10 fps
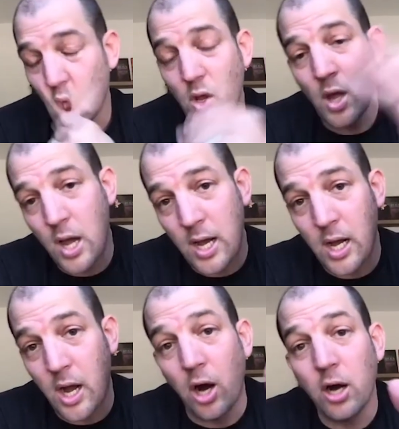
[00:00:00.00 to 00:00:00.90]

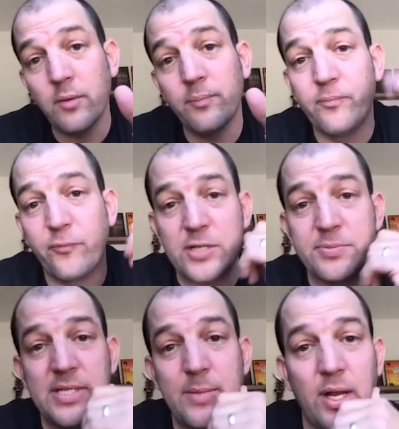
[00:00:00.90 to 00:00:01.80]
our freshman
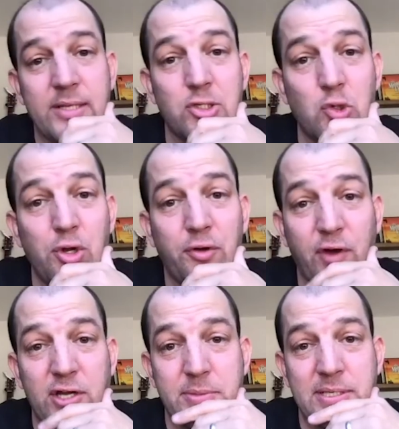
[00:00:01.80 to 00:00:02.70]
team would like to duel your
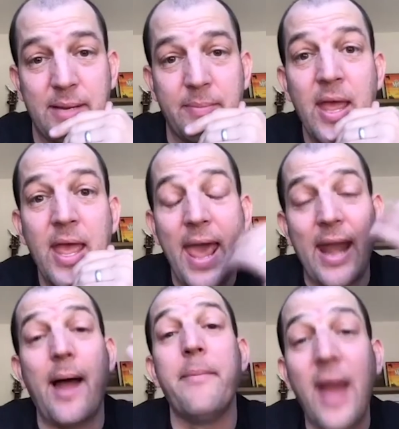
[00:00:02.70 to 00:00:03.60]
freshman team. And
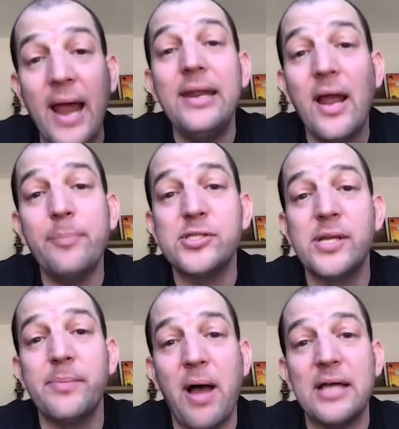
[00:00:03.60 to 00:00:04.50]
I'm
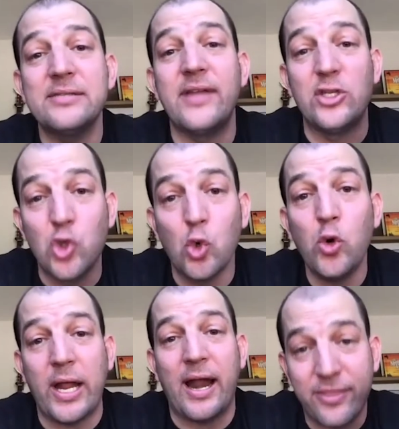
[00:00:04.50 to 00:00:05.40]
99% positive they dueled,
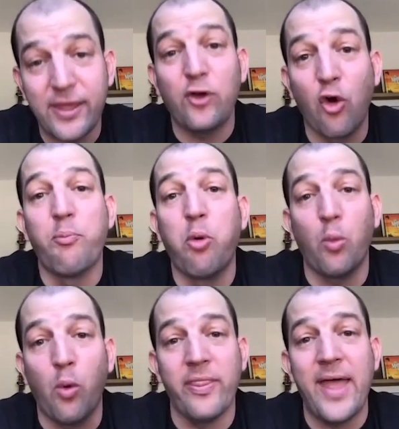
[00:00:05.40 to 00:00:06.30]
and I think Groveport
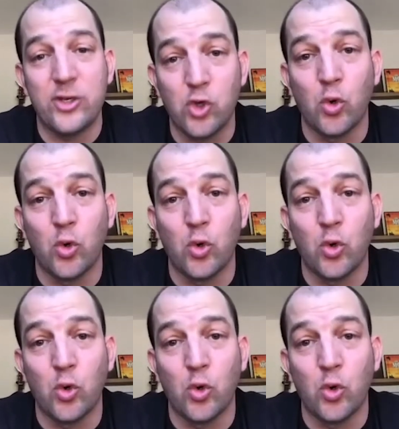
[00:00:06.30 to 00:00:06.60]
won that duel.